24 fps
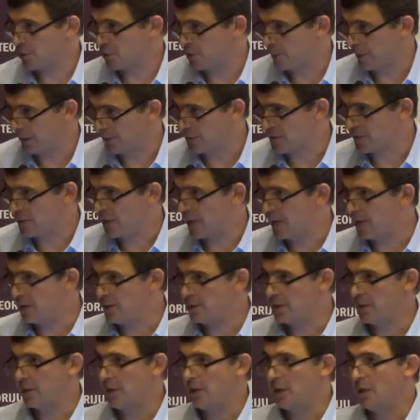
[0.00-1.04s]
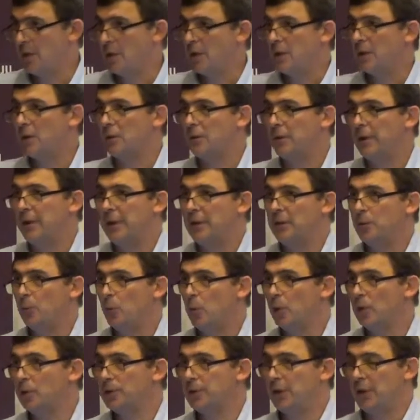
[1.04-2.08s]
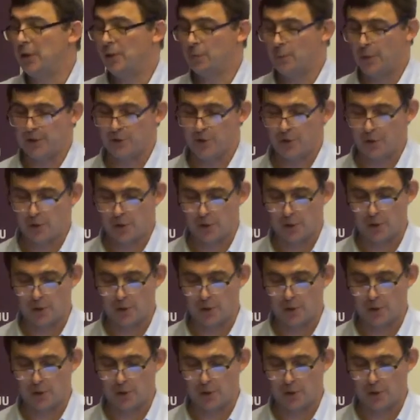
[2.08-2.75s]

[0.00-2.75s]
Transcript: not just about the state, in a world in